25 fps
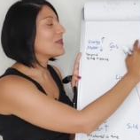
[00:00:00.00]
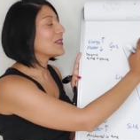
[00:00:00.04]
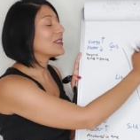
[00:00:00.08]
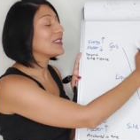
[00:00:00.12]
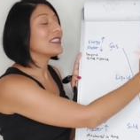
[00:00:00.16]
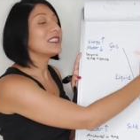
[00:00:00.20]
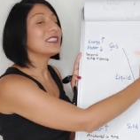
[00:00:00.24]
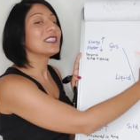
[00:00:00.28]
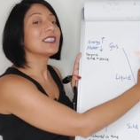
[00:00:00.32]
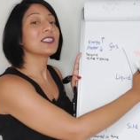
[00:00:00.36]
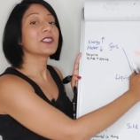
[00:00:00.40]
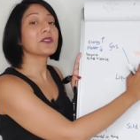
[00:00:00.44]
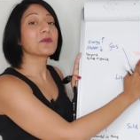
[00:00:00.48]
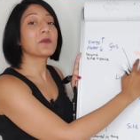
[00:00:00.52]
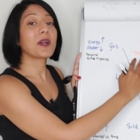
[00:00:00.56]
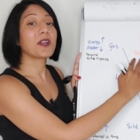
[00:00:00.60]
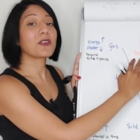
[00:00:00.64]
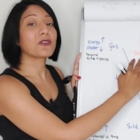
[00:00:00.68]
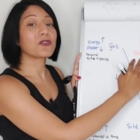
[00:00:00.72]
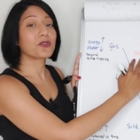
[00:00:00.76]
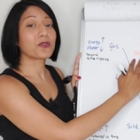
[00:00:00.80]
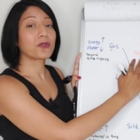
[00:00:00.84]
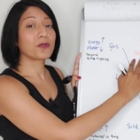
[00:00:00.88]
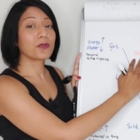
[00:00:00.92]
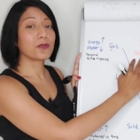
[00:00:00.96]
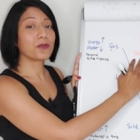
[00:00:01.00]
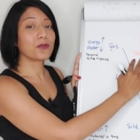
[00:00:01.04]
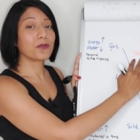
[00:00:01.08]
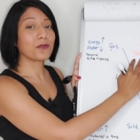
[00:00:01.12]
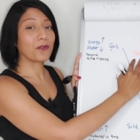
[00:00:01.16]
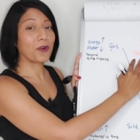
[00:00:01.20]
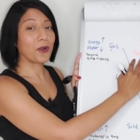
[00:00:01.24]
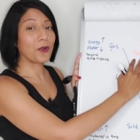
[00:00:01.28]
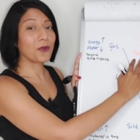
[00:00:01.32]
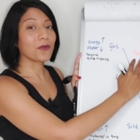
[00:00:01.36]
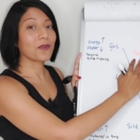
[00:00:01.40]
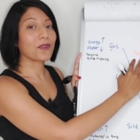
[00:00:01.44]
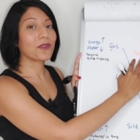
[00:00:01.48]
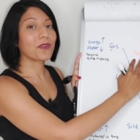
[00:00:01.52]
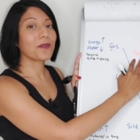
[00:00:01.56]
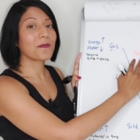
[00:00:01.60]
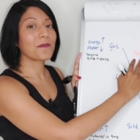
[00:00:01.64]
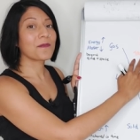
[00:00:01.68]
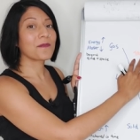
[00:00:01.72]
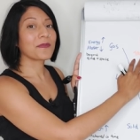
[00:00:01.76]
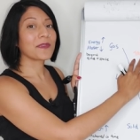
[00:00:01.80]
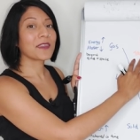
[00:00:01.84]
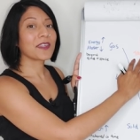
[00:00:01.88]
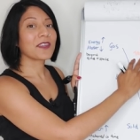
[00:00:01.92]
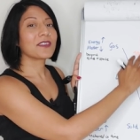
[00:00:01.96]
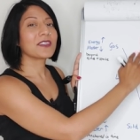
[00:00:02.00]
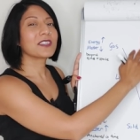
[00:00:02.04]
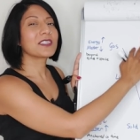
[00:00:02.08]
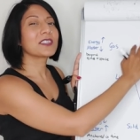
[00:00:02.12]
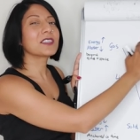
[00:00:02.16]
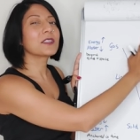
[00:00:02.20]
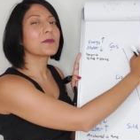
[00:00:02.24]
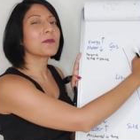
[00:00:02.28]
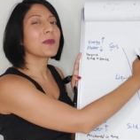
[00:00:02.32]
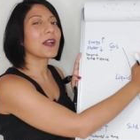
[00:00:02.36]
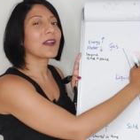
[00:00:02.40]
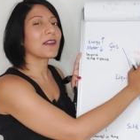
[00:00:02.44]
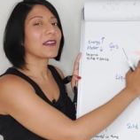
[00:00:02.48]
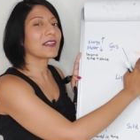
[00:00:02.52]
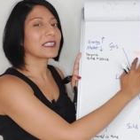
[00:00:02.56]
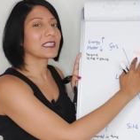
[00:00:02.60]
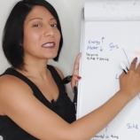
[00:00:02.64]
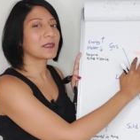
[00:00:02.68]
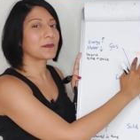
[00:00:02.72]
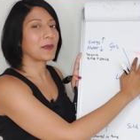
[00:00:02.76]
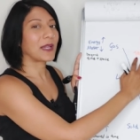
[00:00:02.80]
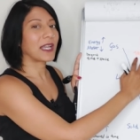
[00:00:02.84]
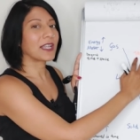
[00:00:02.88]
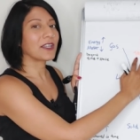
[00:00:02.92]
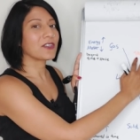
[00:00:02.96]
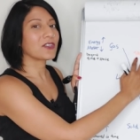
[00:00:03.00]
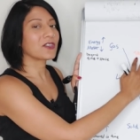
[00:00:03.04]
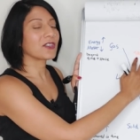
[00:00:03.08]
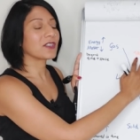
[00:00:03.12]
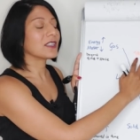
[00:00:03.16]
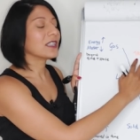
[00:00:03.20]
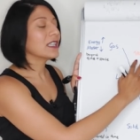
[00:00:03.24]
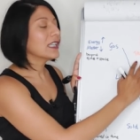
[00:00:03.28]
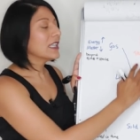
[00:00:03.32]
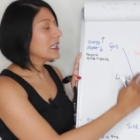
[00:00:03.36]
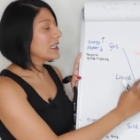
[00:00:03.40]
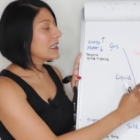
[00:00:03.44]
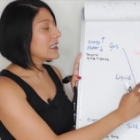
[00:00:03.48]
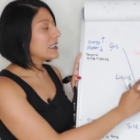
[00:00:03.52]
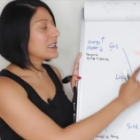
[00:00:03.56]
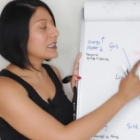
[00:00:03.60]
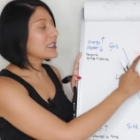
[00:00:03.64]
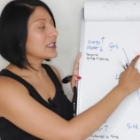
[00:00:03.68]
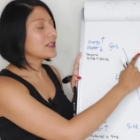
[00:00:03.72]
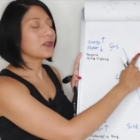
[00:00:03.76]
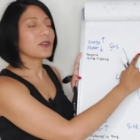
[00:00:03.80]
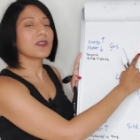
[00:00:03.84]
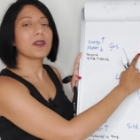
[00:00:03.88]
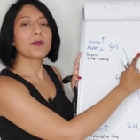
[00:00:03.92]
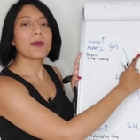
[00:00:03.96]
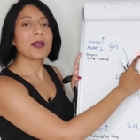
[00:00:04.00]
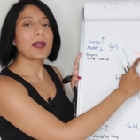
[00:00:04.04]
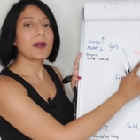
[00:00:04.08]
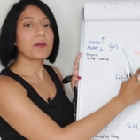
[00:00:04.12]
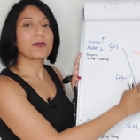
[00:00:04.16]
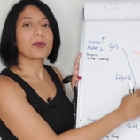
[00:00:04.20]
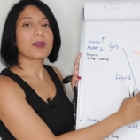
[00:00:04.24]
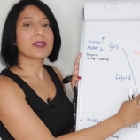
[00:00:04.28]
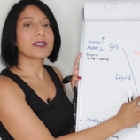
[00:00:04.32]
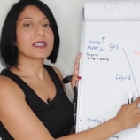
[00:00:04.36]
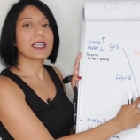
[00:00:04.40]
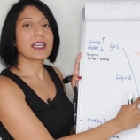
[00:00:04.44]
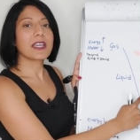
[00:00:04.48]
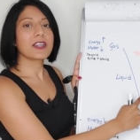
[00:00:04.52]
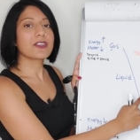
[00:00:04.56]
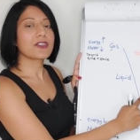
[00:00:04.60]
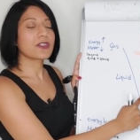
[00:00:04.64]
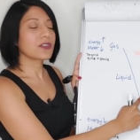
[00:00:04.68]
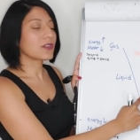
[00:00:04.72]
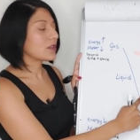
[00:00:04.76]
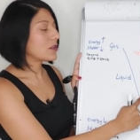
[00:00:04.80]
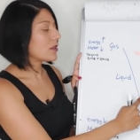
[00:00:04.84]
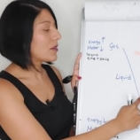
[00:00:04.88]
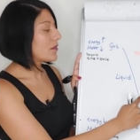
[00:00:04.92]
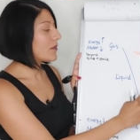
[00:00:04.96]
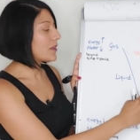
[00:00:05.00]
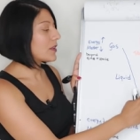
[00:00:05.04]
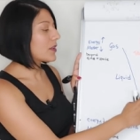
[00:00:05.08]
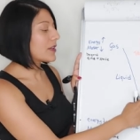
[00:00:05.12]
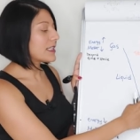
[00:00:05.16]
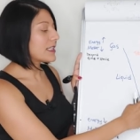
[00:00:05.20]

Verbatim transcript: but this is about true growth. This is about expansion. This is not about protection of an